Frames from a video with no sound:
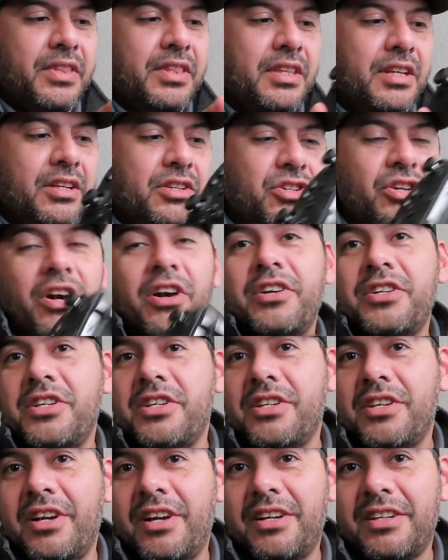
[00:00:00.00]
the
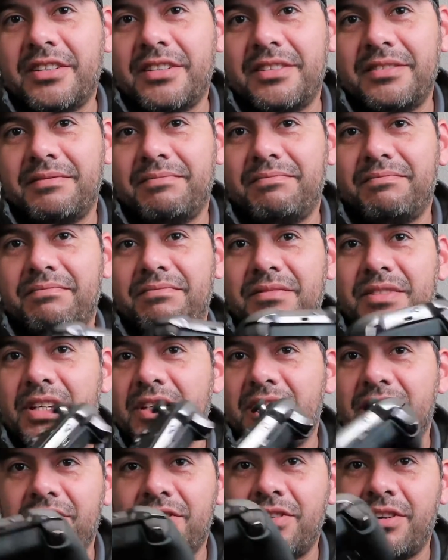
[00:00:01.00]
charging dock
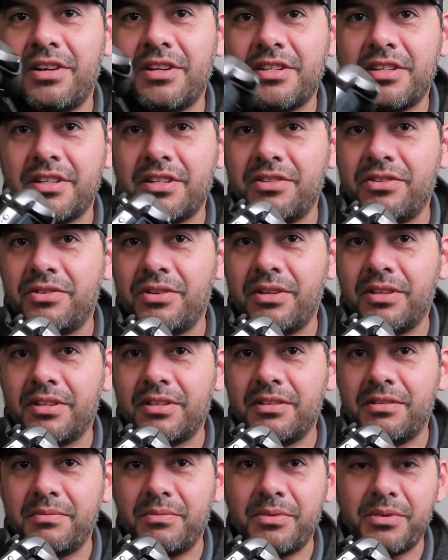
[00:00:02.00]
doesn't charge the controller
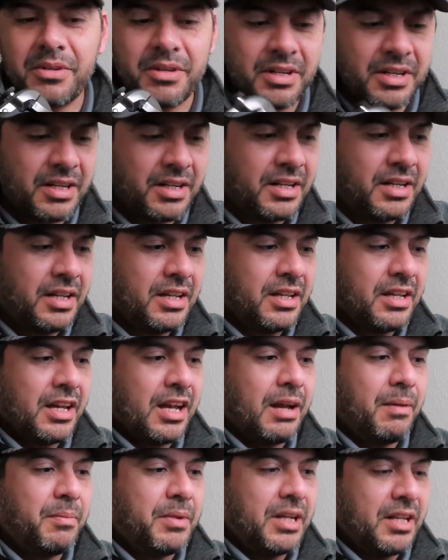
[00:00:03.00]
no more.
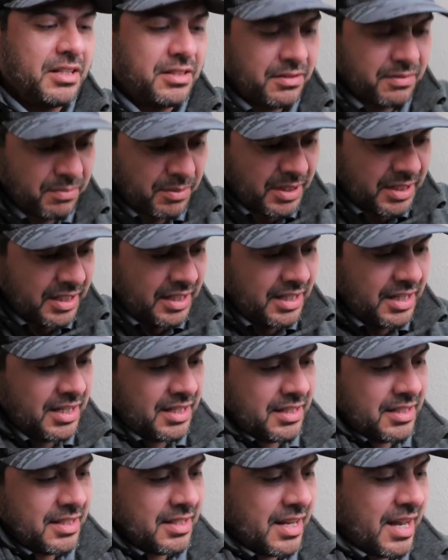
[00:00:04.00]
I mean, it's really
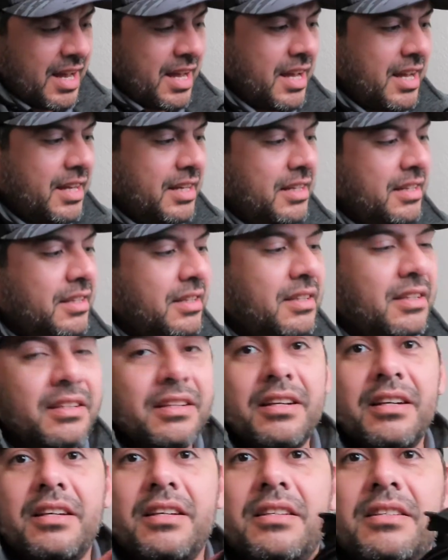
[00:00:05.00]
neat design,
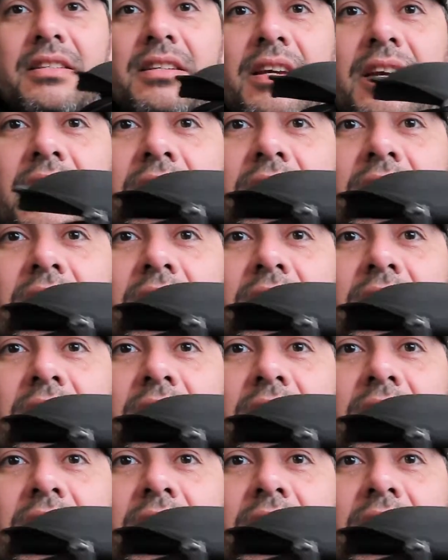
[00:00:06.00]
because